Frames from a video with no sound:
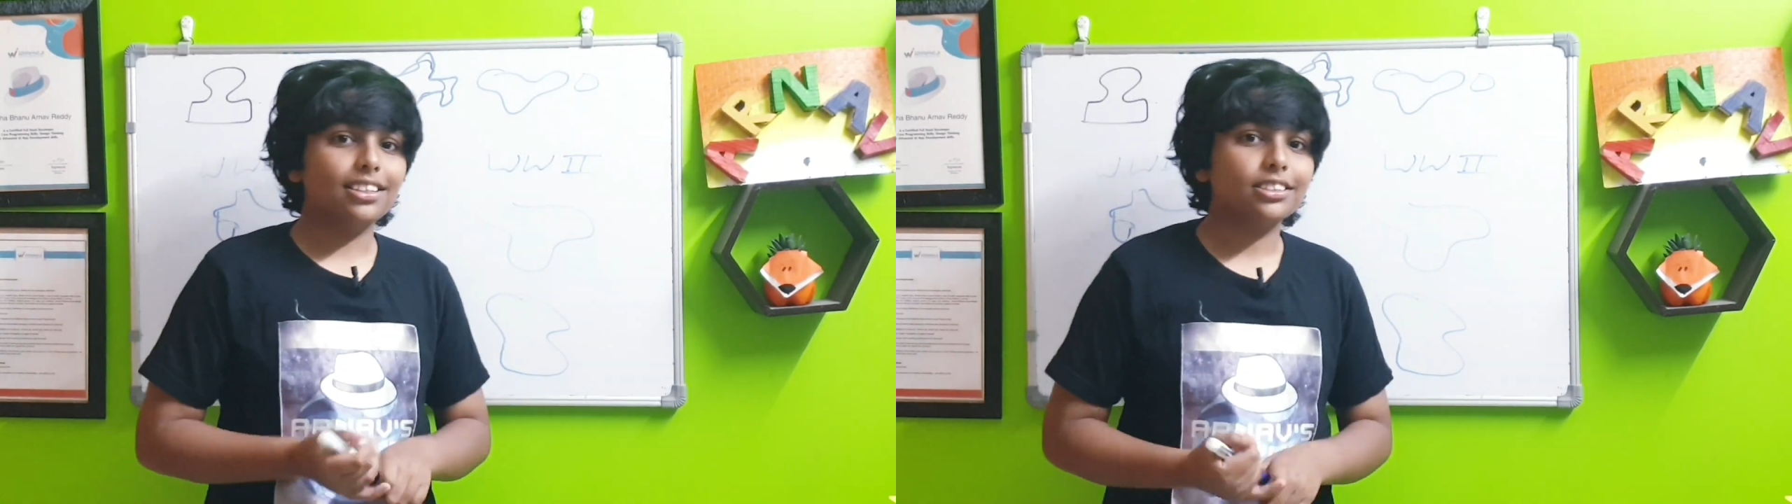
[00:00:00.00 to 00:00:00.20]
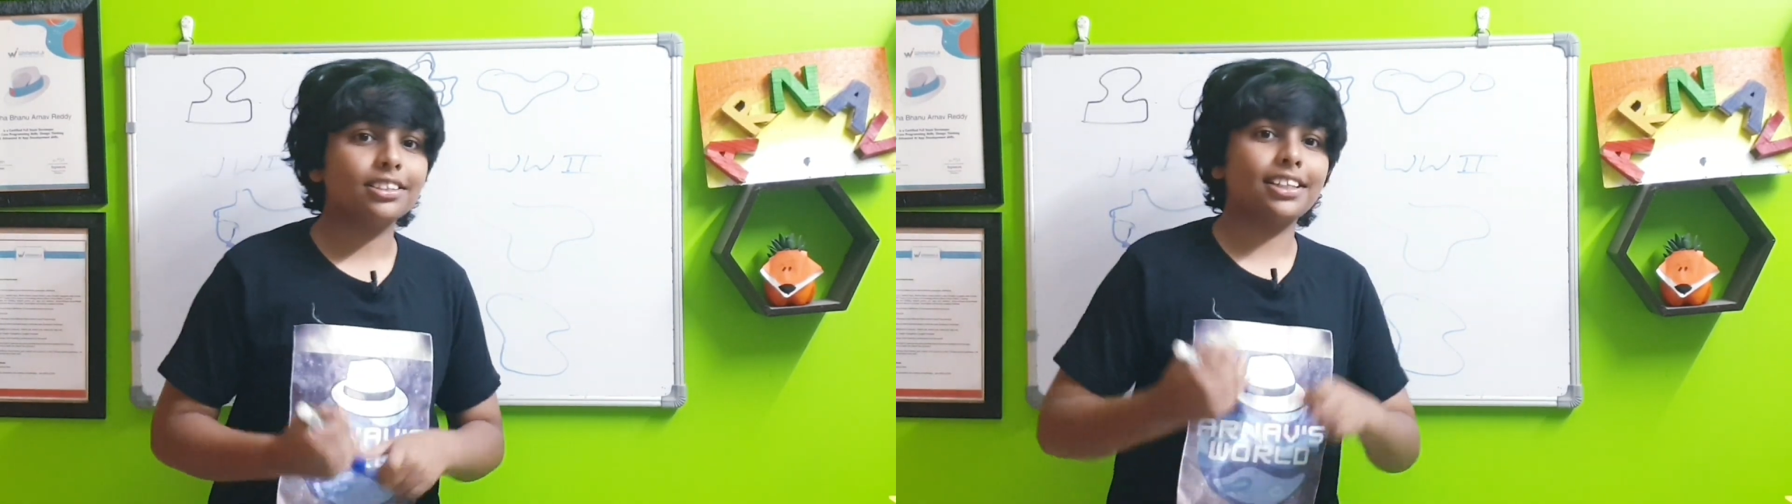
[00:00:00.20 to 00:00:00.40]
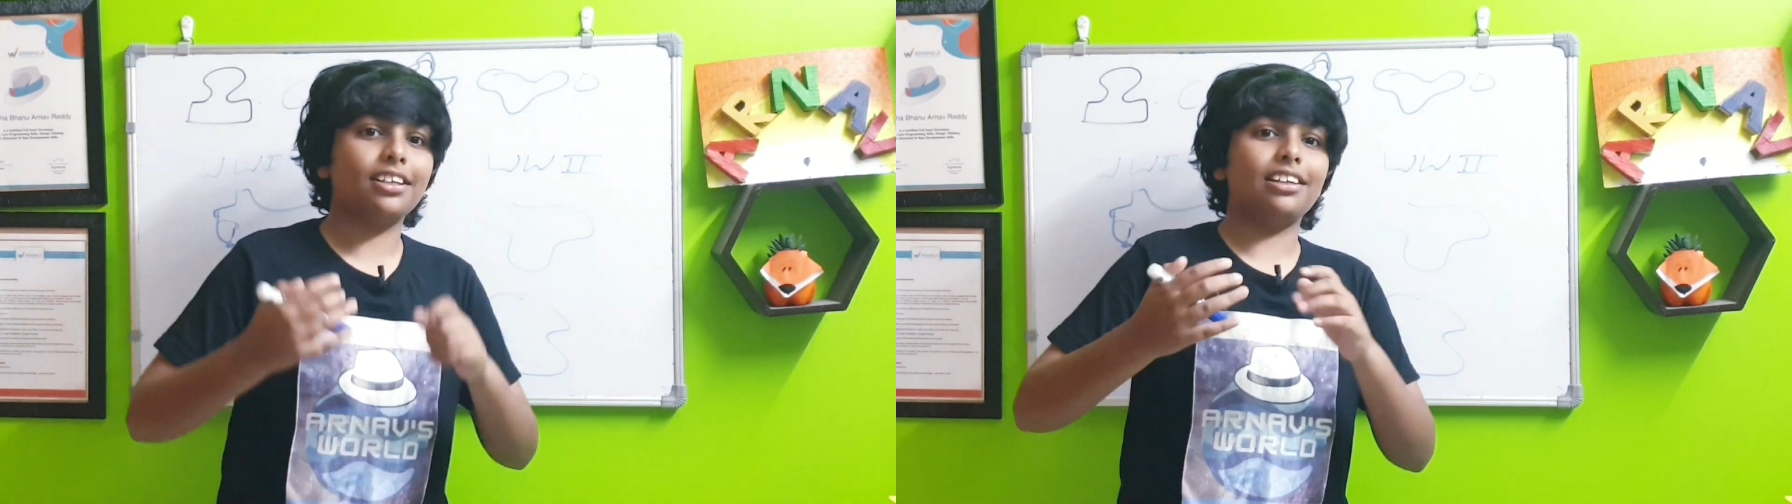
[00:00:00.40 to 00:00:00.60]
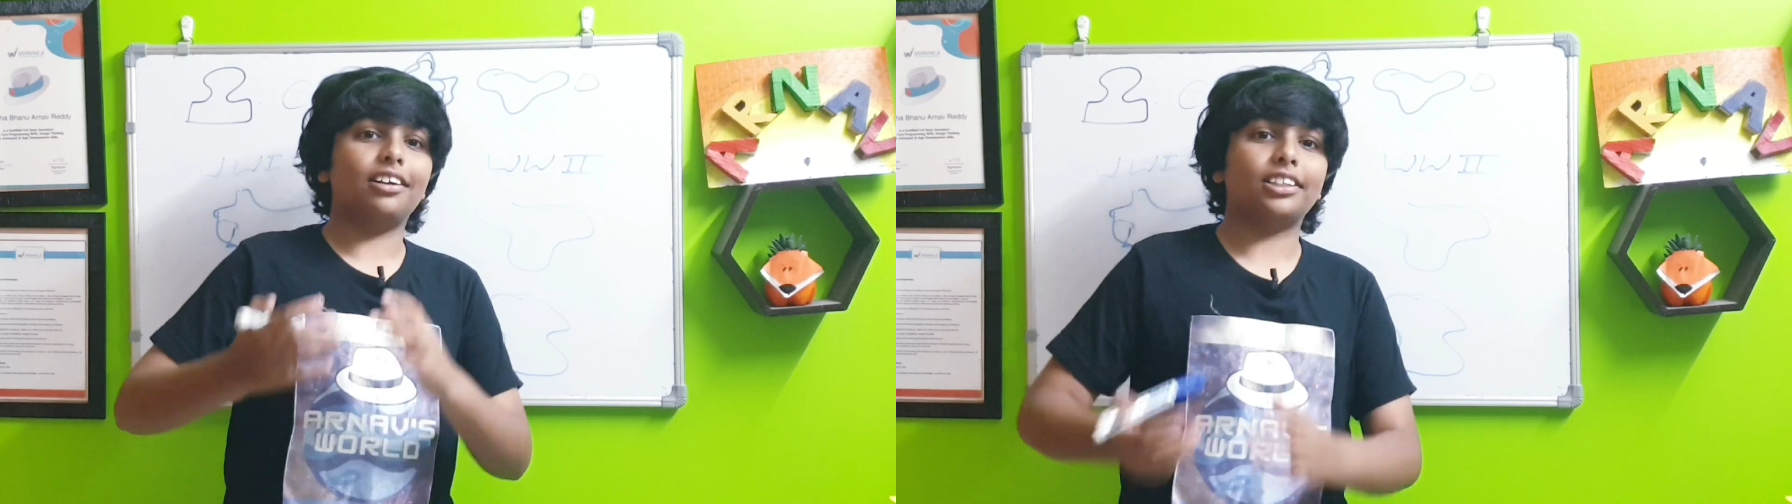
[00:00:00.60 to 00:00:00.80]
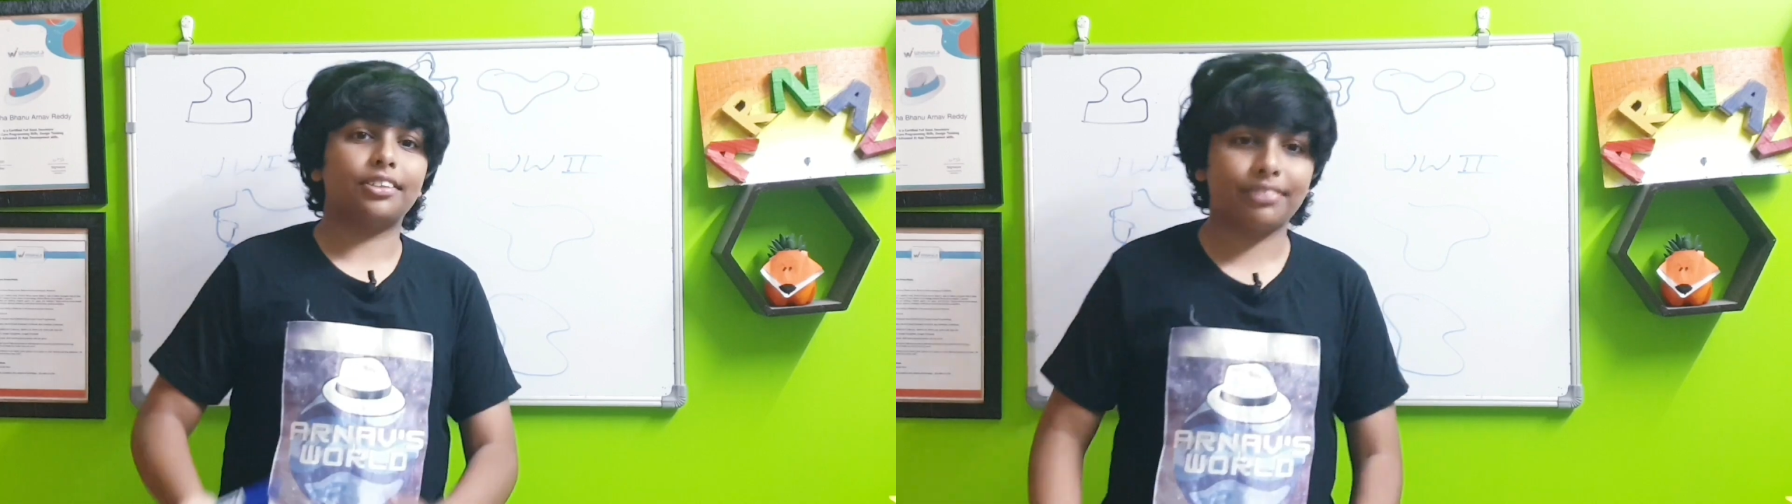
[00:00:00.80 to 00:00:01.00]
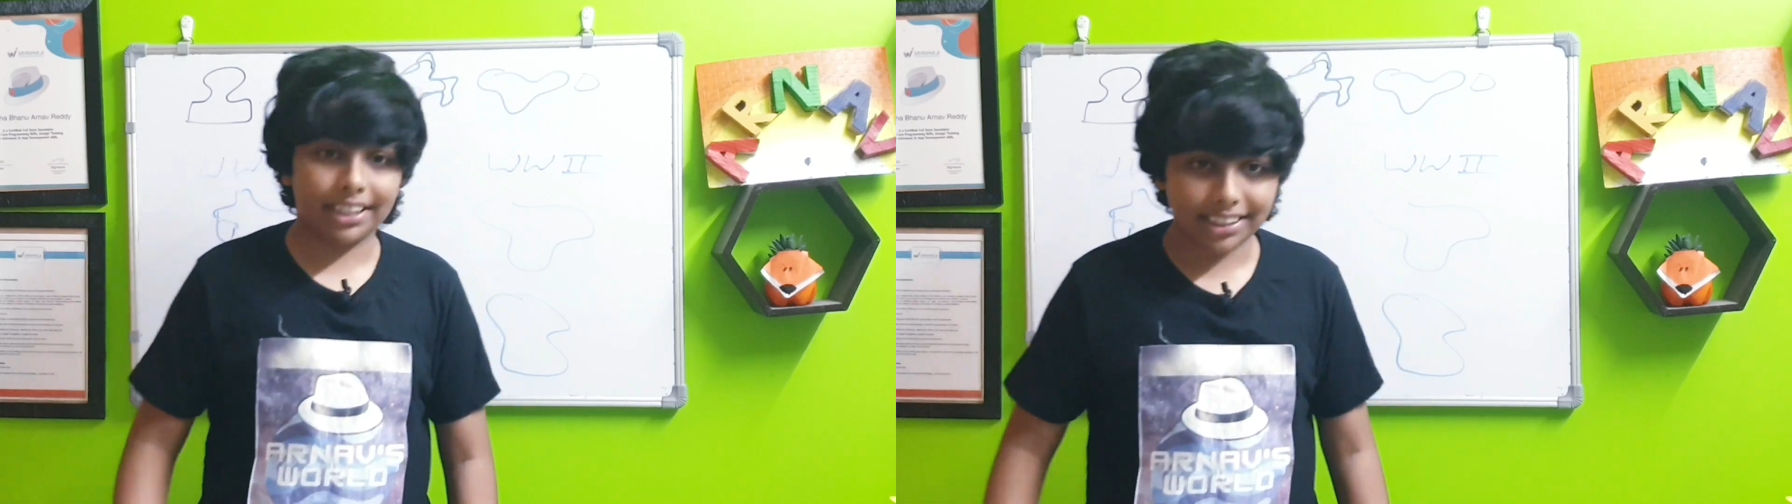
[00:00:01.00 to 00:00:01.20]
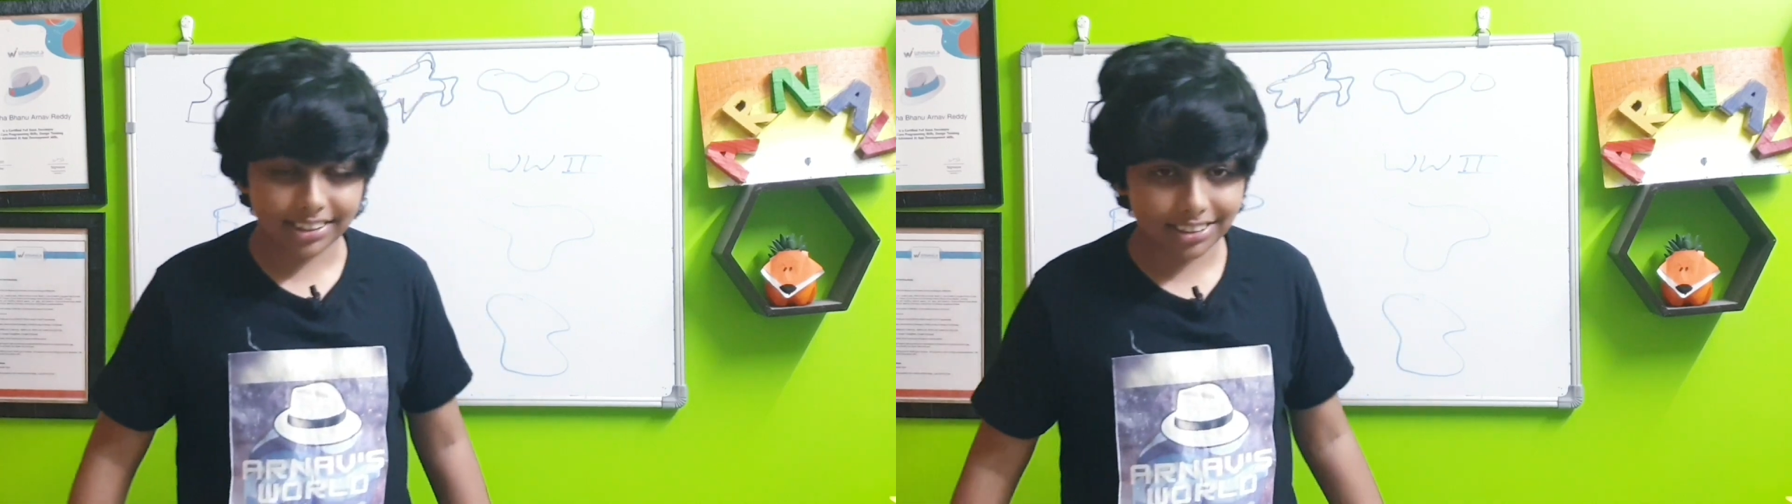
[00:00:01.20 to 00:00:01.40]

So there are a lot of writing